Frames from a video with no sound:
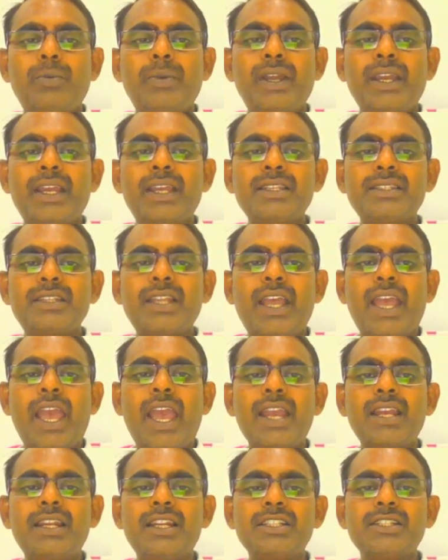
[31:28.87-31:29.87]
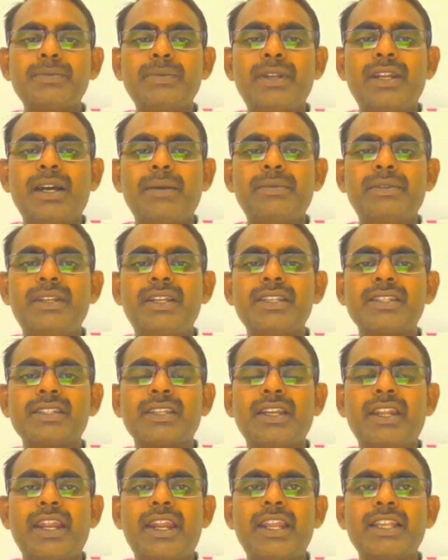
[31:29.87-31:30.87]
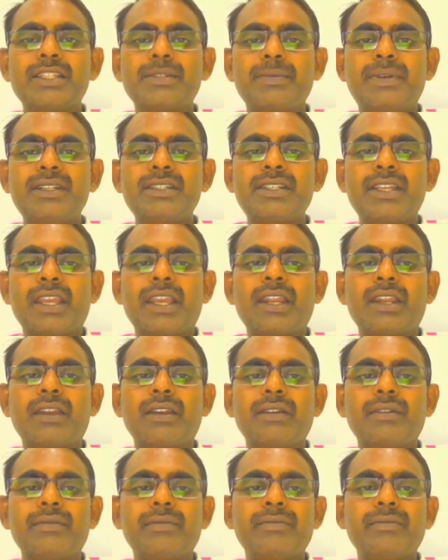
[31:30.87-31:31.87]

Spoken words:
Omega is the angular speed of the disc, radians per second.